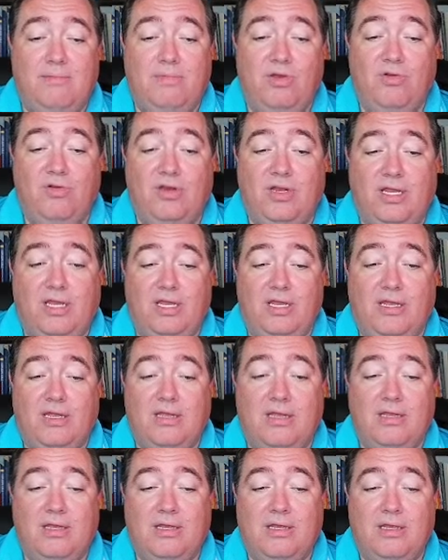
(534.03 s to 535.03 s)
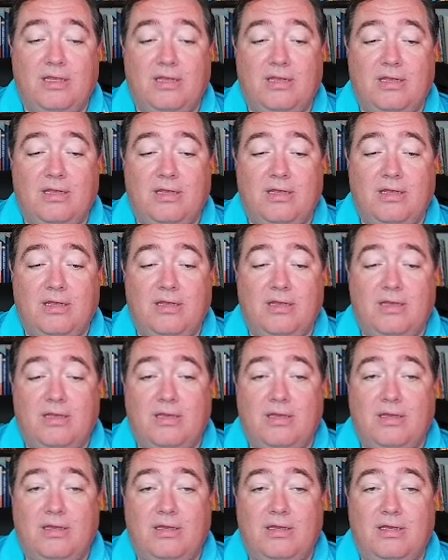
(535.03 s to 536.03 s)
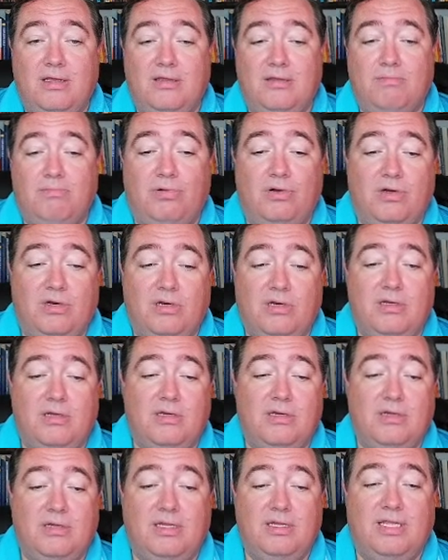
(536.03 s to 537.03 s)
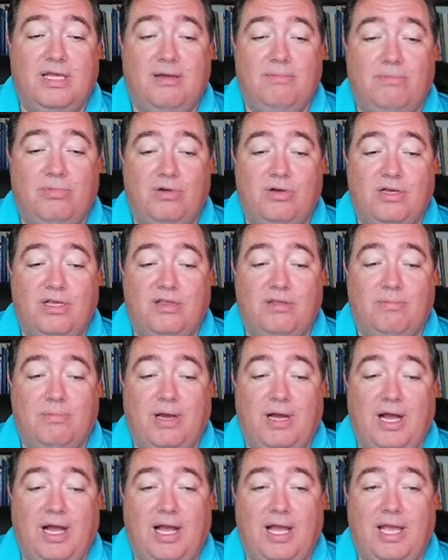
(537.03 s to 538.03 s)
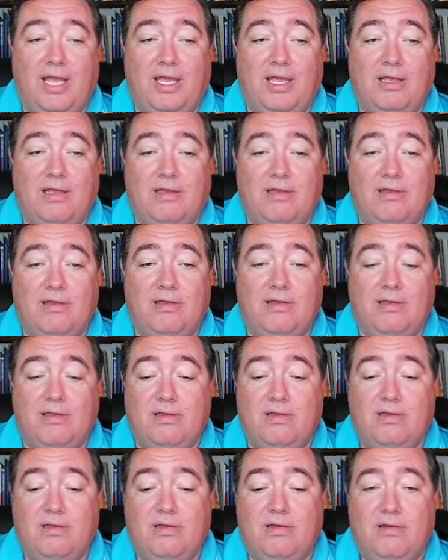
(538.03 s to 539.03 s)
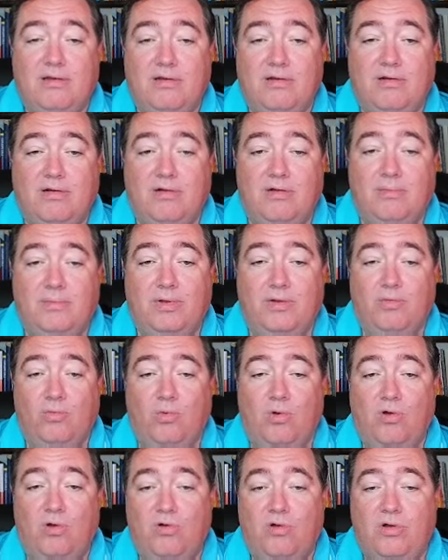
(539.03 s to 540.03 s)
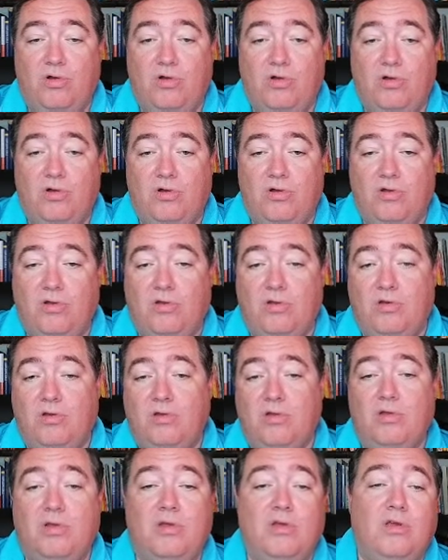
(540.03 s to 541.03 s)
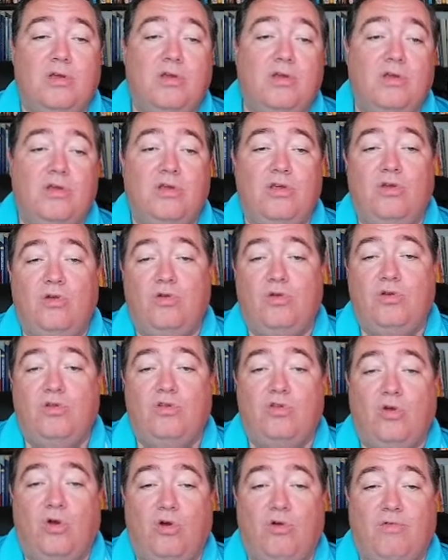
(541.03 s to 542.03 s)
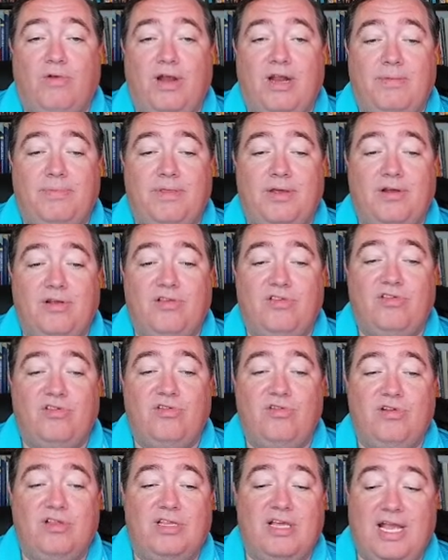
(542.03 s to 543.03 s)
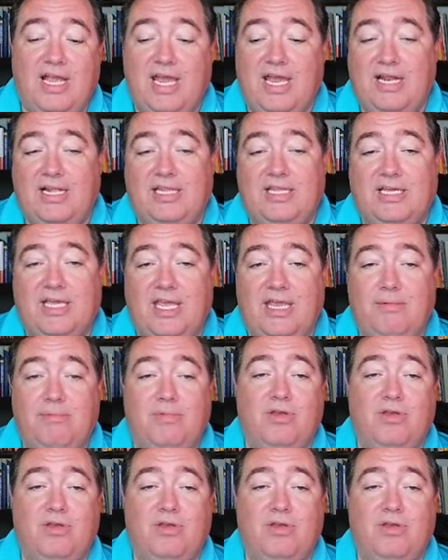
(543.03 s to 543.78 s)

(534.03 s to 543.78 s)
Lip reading: Mutiny is a book, and that book is by Herman Wouk. You saw right up there, as soon as I added the Caine